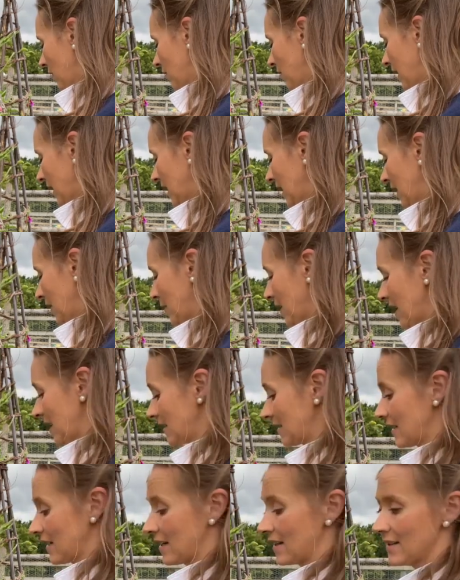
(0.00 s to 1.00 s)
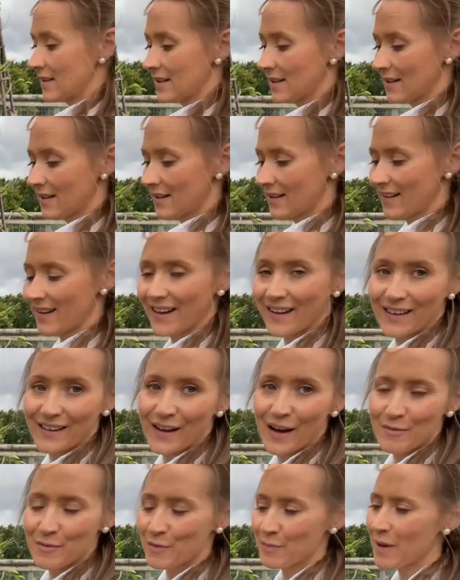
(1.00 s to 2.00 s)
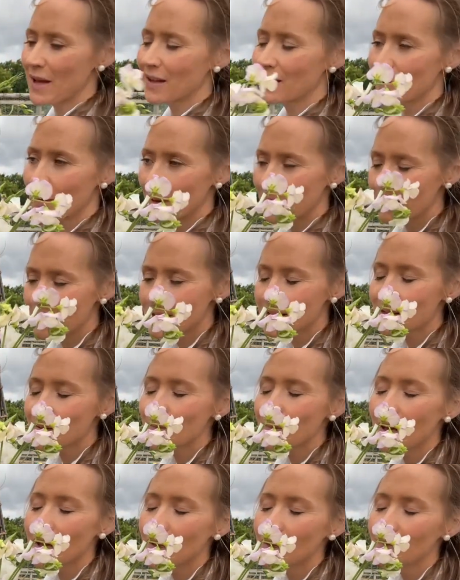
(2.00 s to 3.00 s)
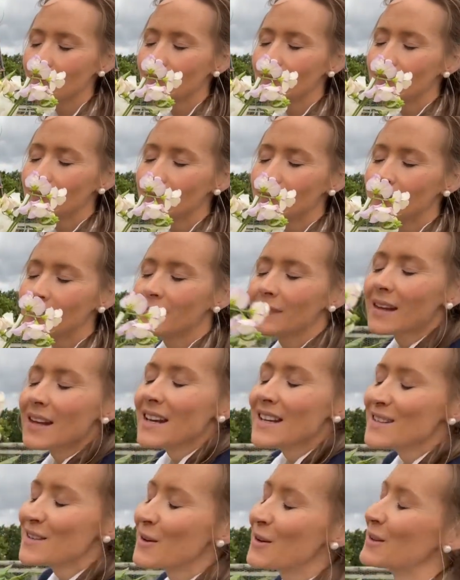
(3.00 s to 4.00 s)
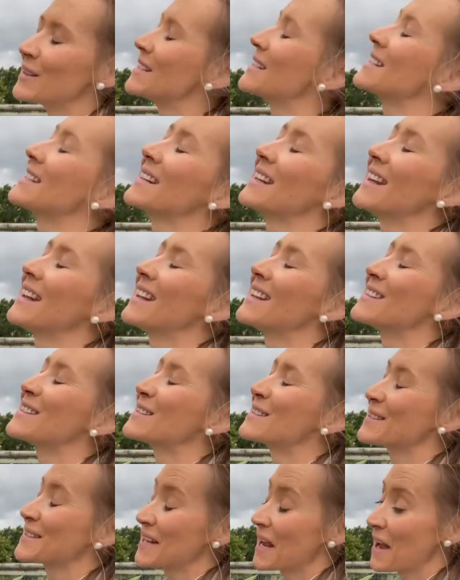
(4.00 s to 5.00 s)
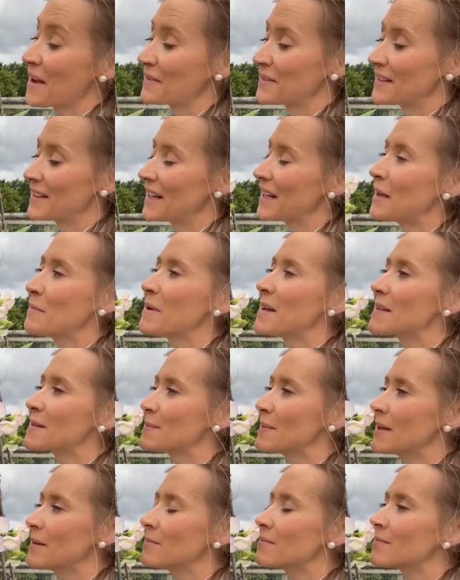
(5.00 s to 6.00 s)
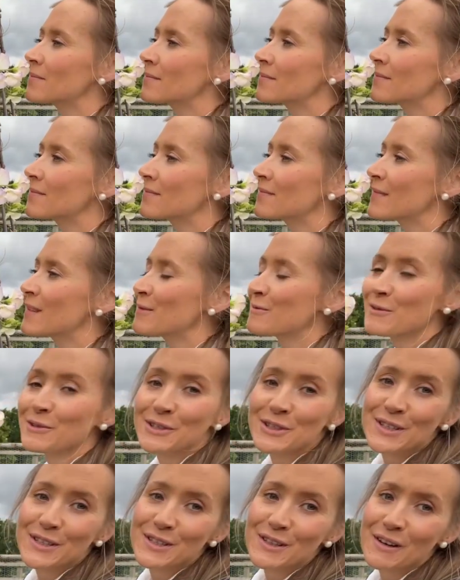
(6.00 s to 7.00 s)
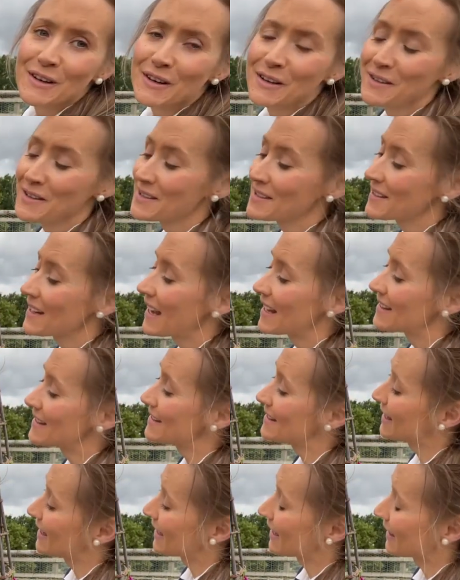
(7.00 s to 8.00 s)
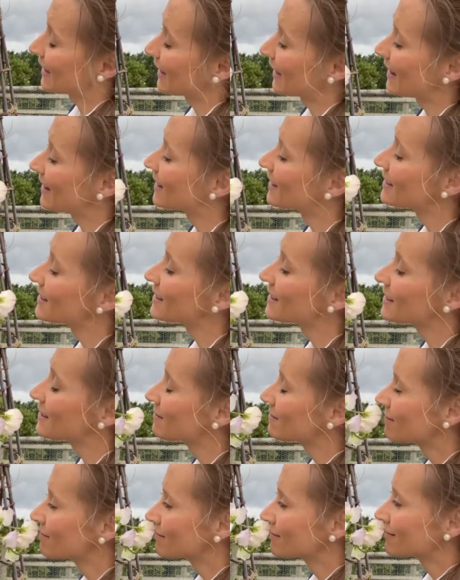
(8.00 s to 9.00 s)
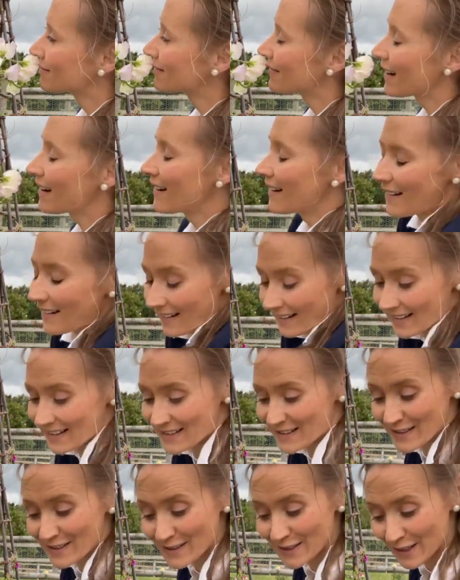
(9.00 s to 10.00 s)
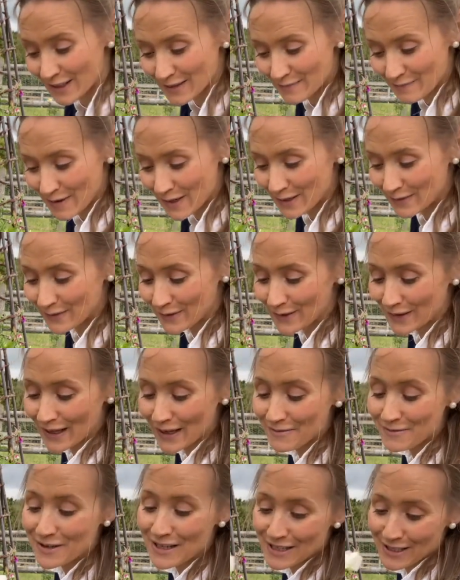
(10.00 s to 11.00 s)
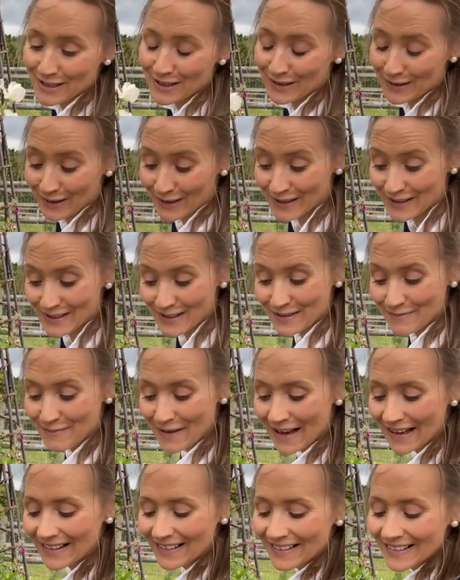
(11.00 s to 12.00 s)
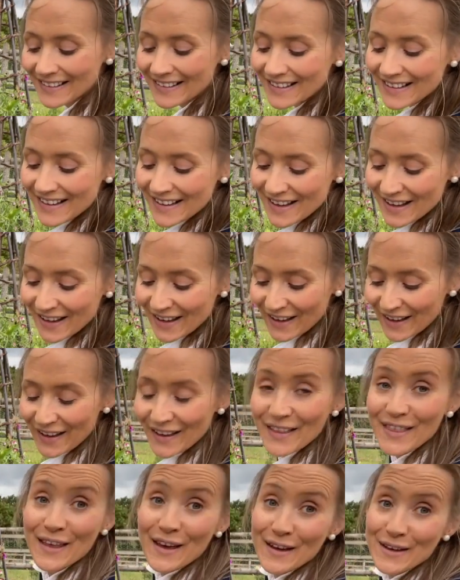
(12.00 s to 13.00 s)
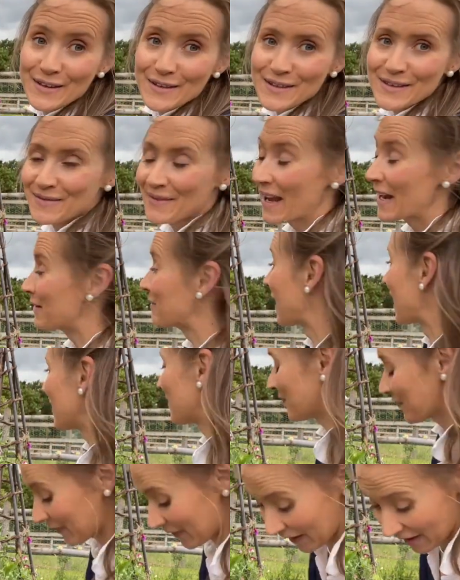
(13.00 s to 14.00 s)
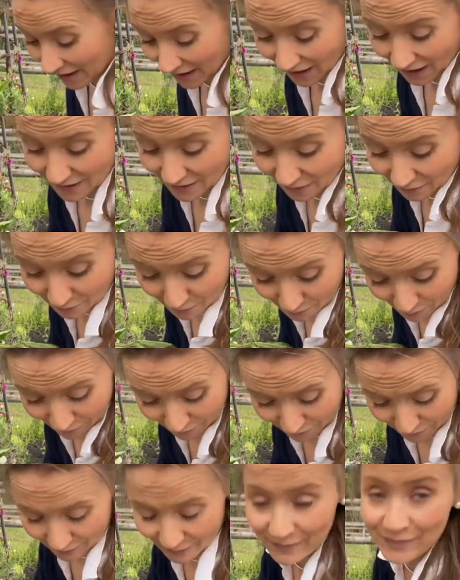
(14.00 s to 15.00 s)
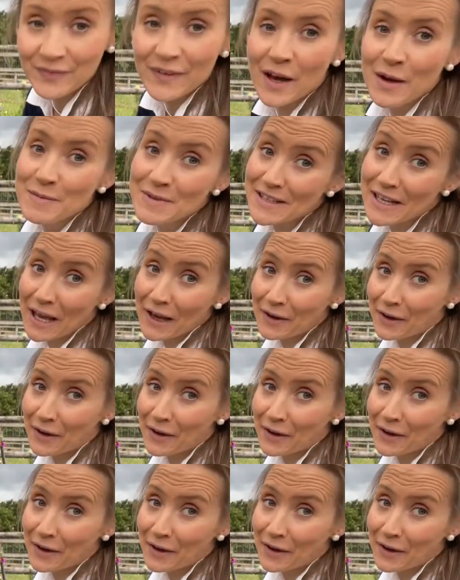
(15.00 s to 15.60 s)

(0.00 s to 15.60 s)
a regular basis and come and pick them. And the smell is honestly, it's just heavenly. It makes me want to dance and sing. And oh, it's just beautiful. I wish you could smell those. Anyway, enough waffle. I must get